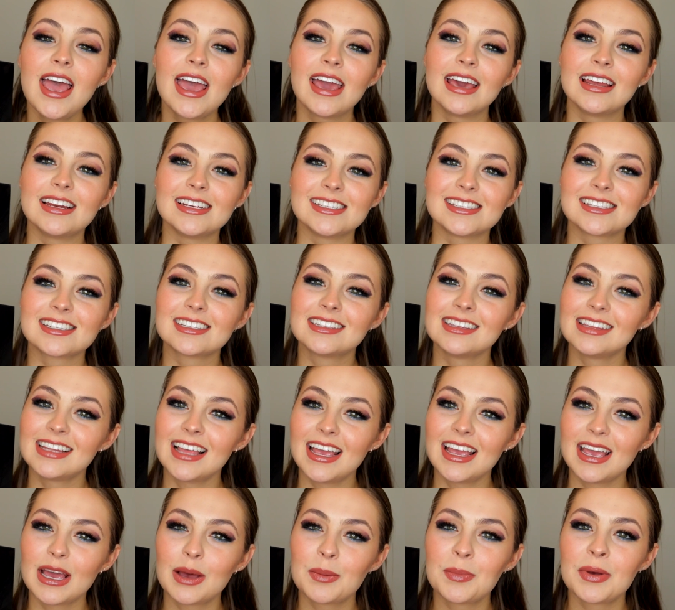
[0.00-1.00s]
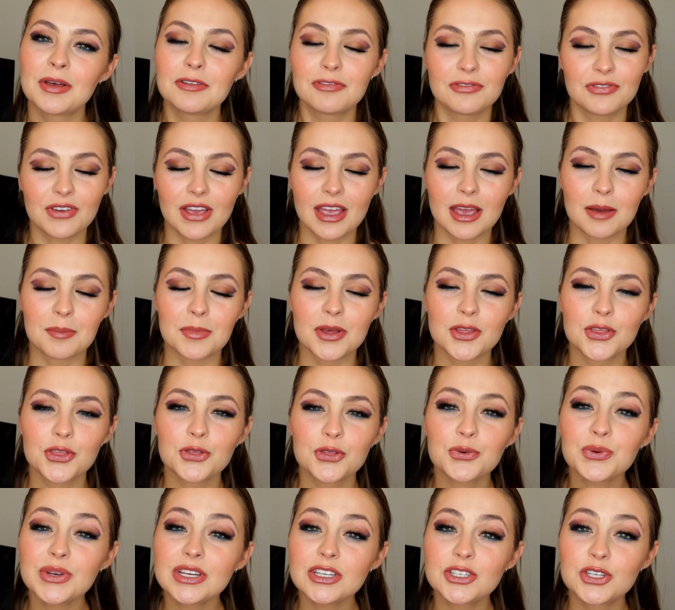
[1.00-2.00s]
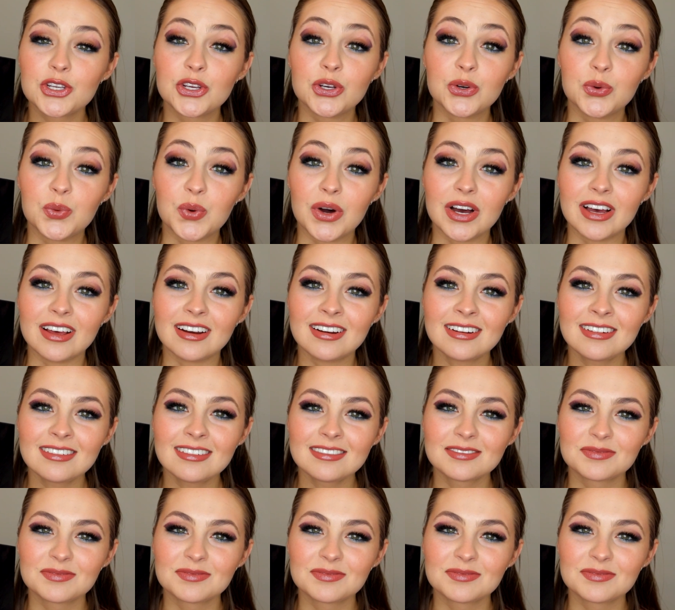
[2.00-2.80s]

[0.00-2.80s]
It is GLAMFAM321.